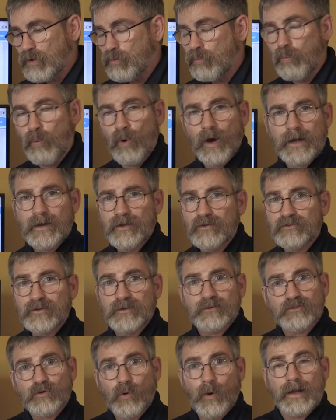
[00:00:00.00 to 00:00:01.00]
What is
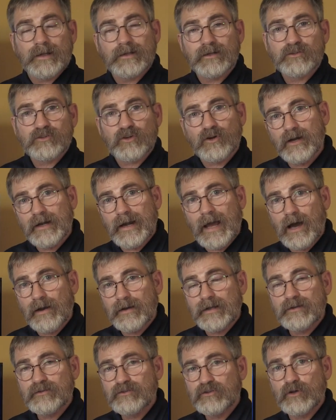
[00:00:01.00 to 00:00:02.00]
this going to turn
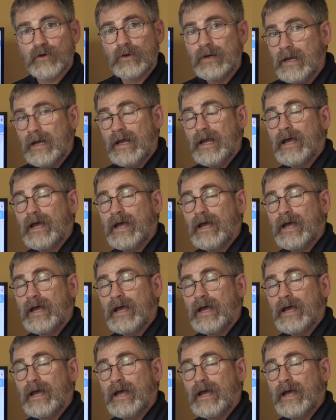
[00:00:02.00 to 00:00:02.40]
out into?